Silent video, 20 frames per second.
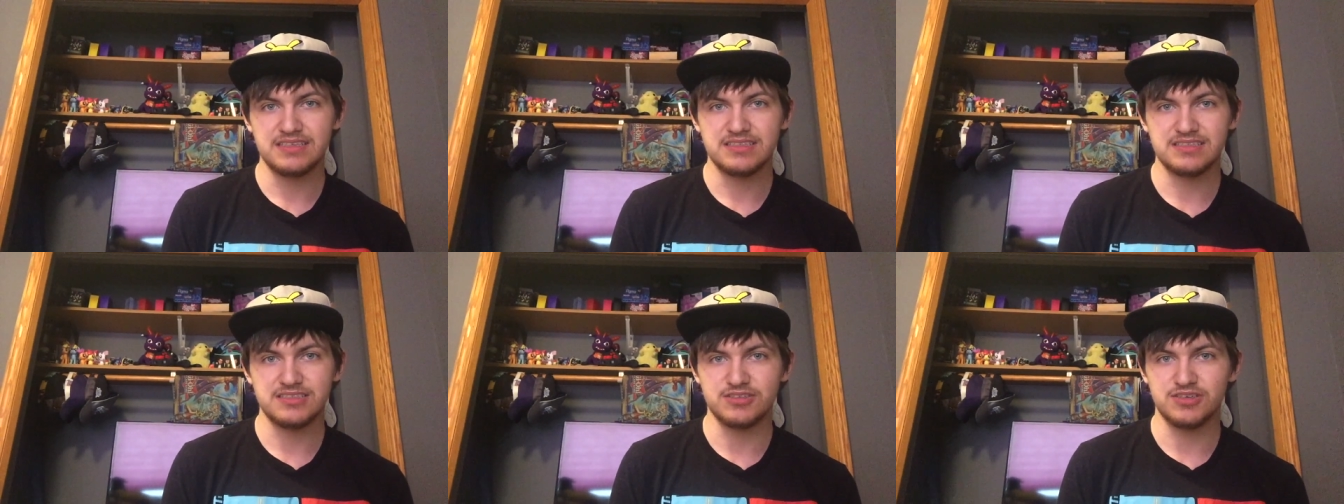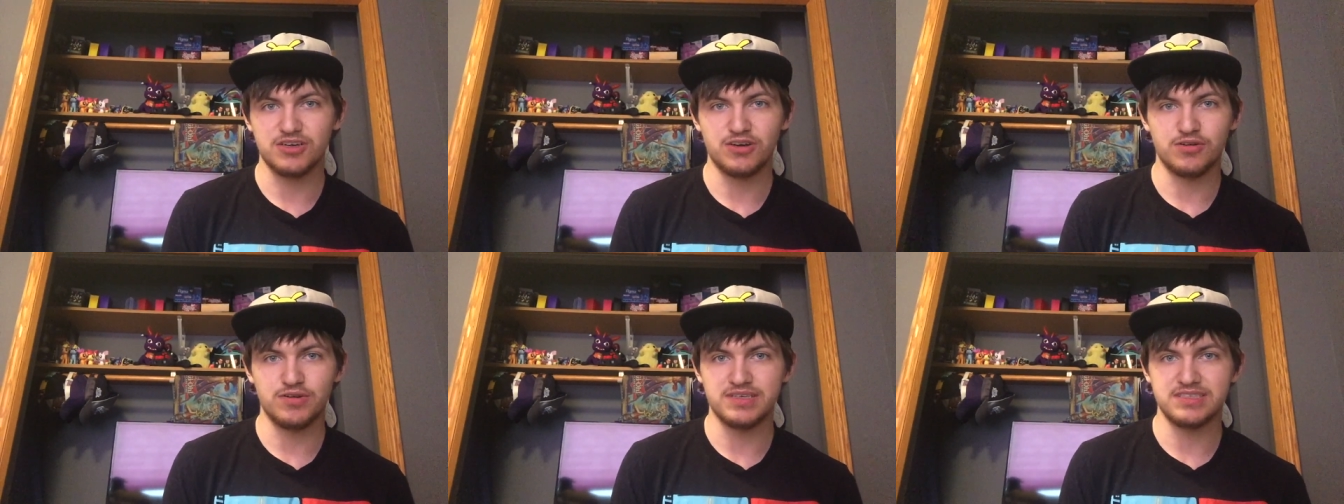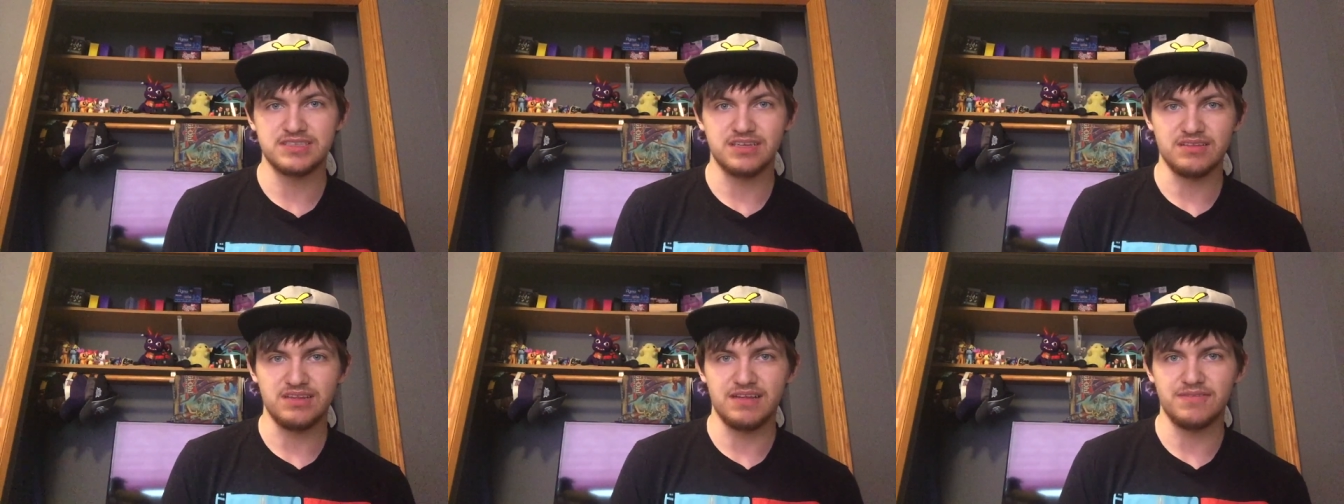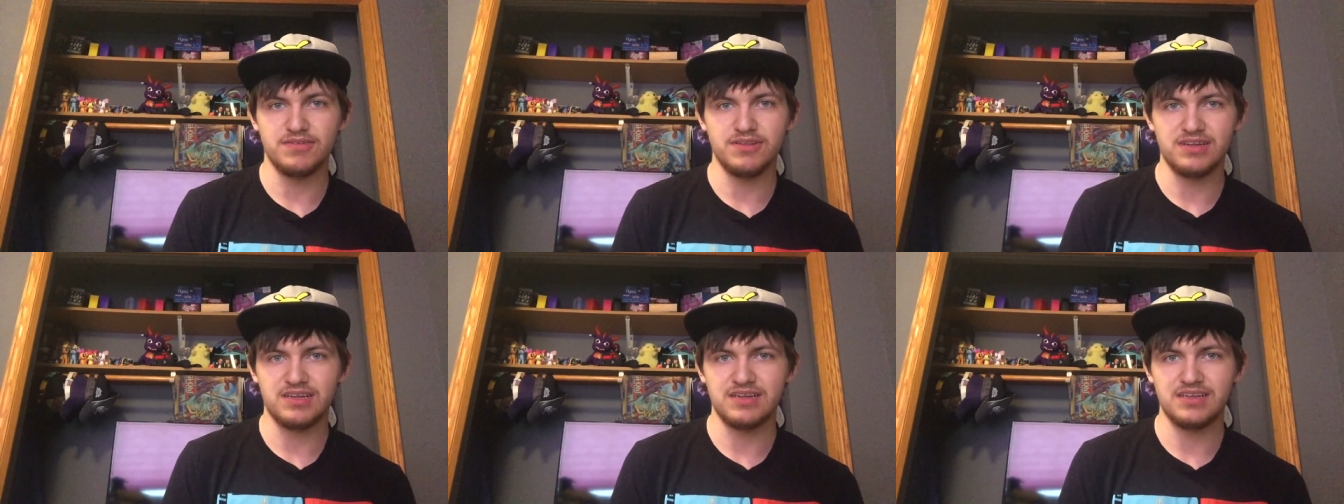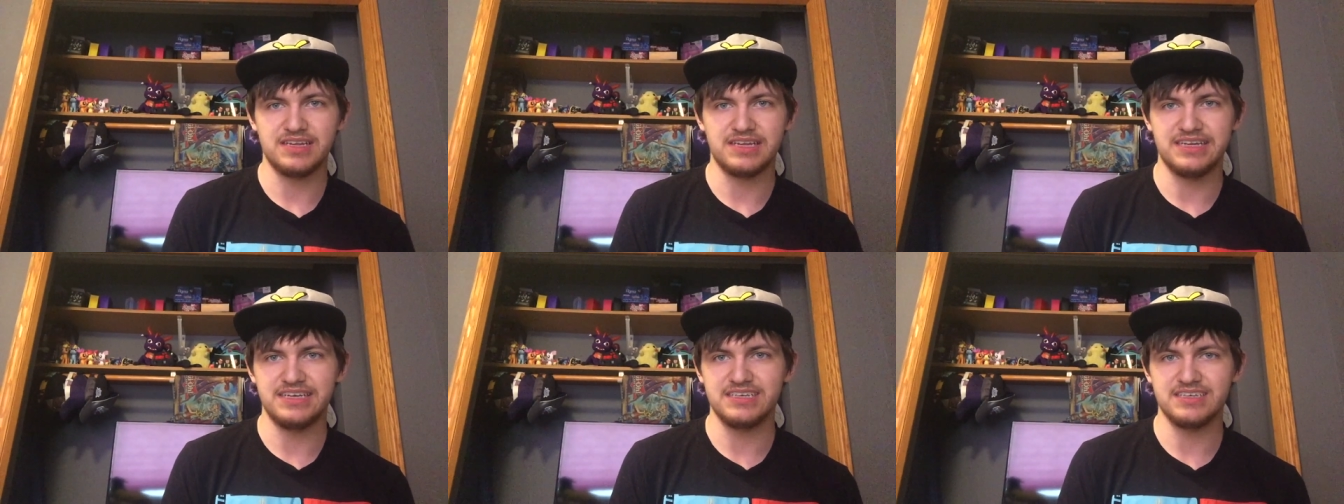to go into level,
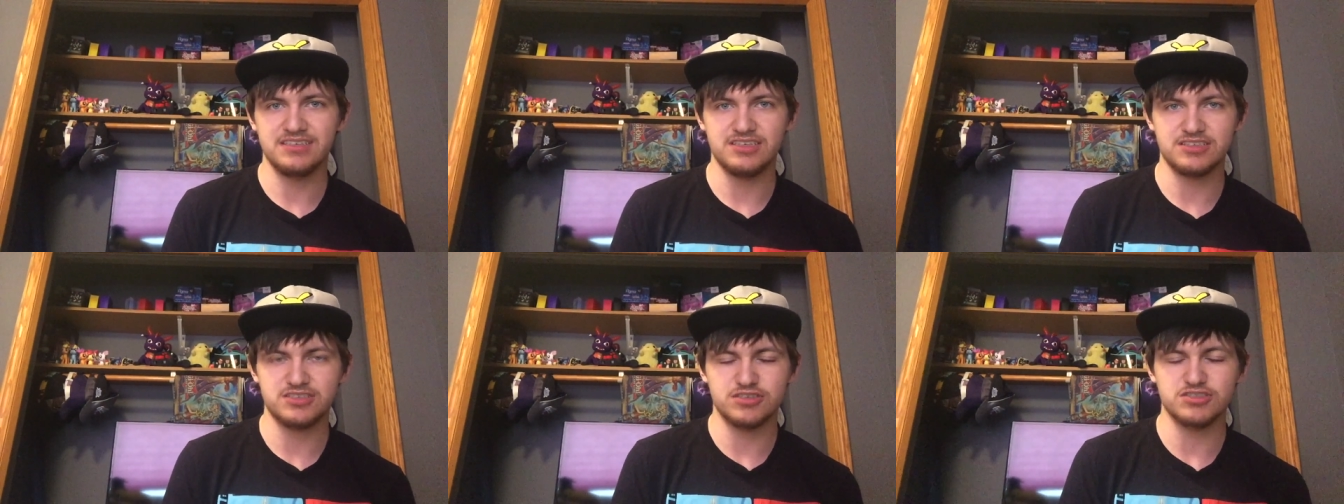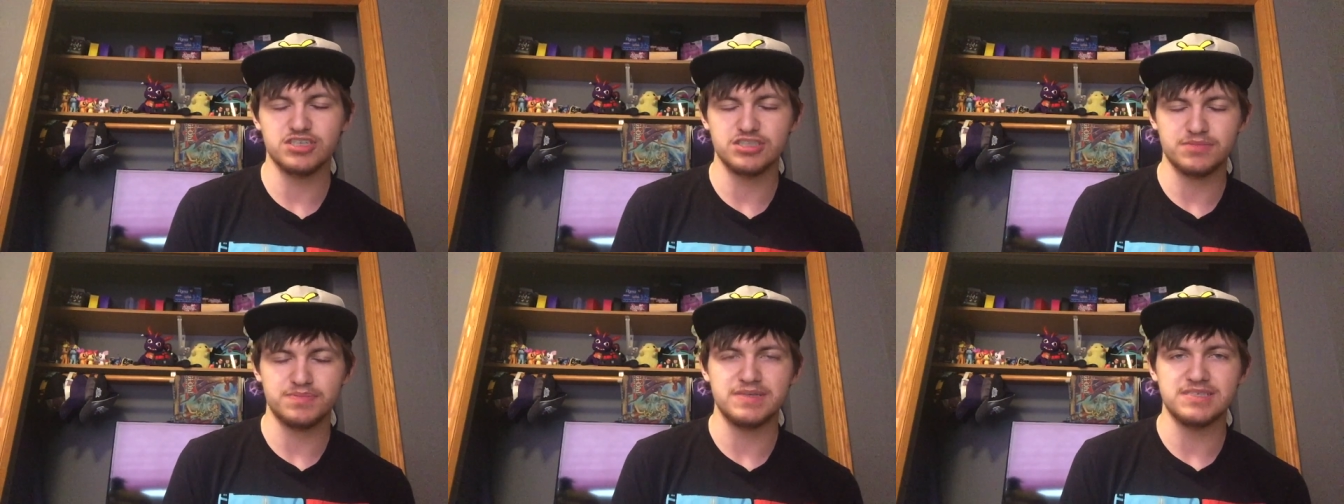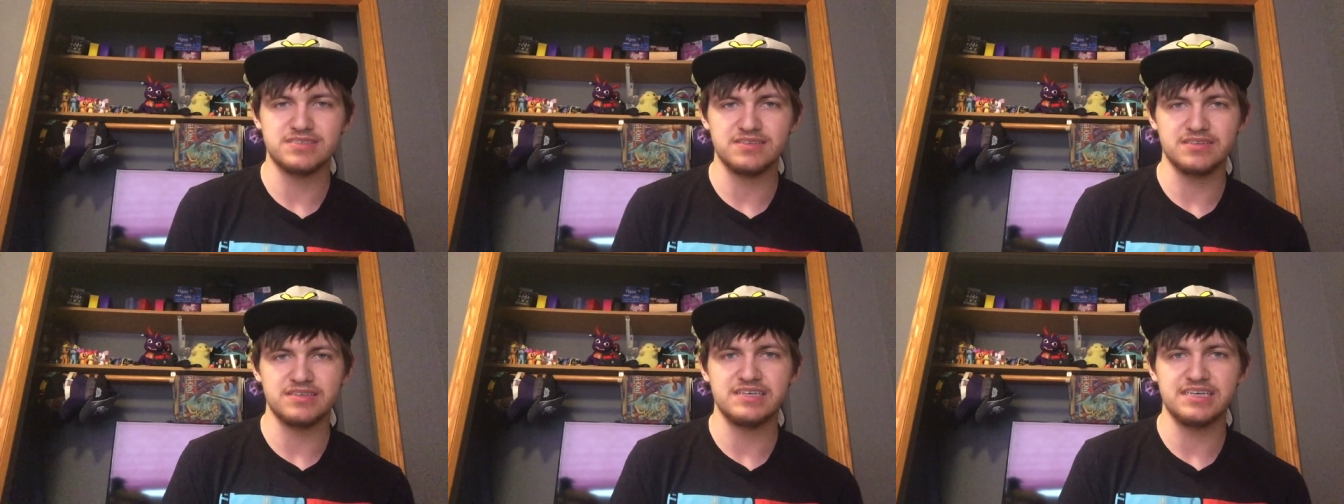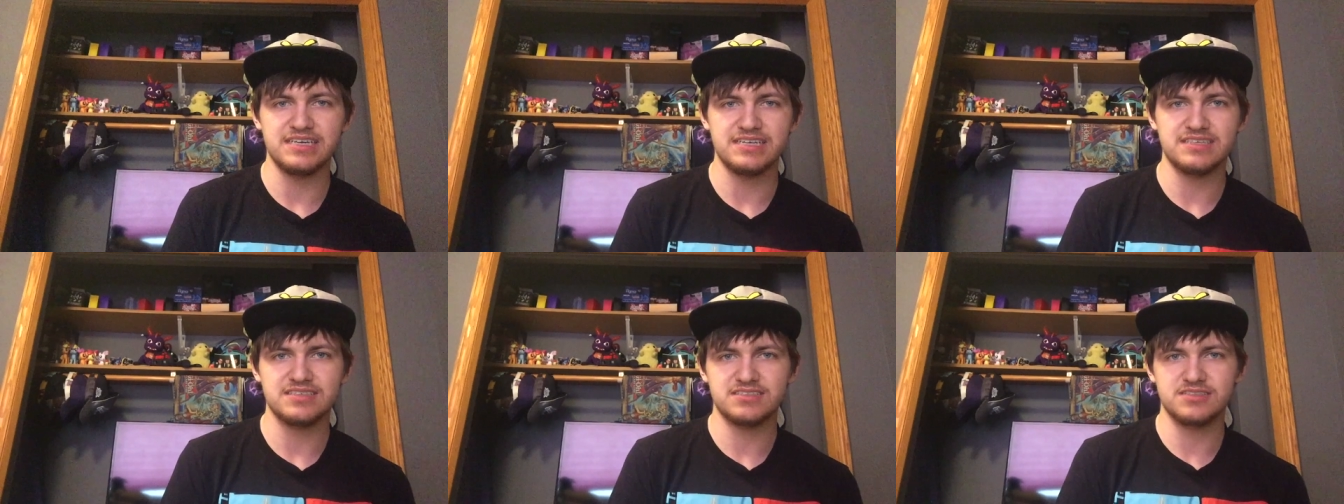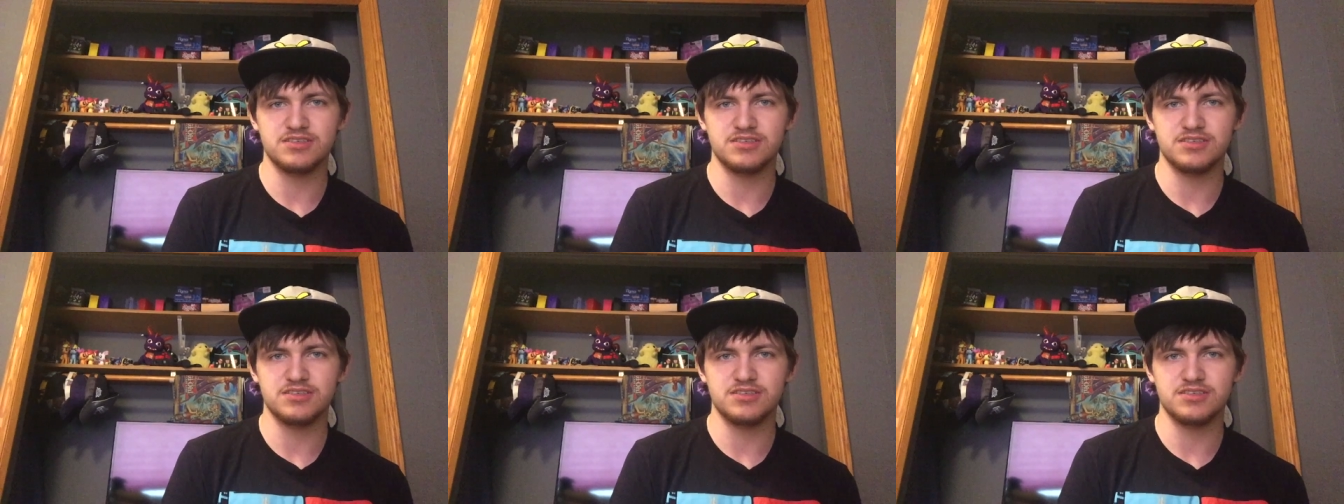like, to search out the piece you need